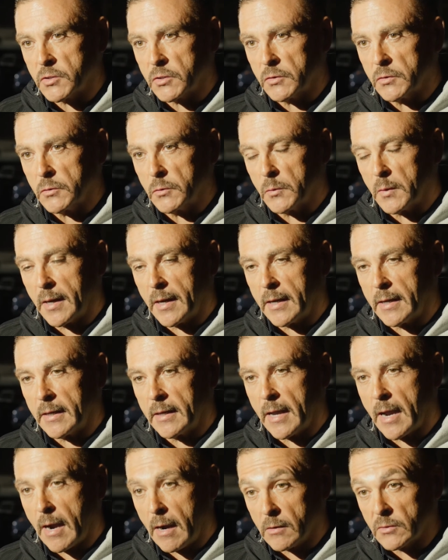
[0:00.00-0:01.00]
to a
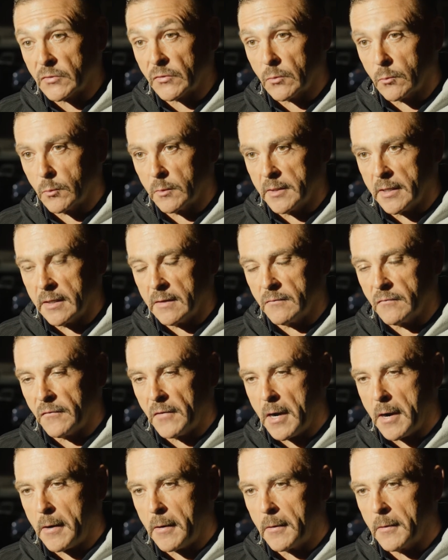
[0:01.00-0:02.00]
house-related
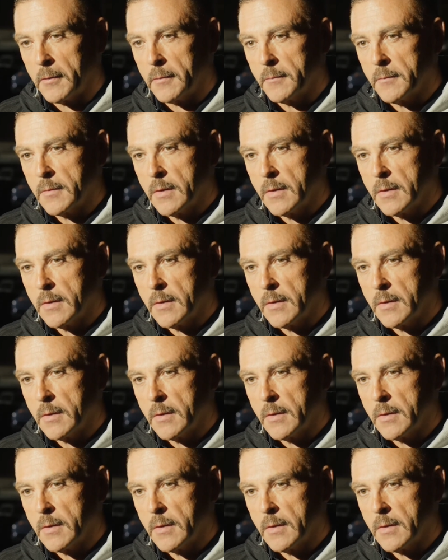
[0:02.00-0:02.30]
fire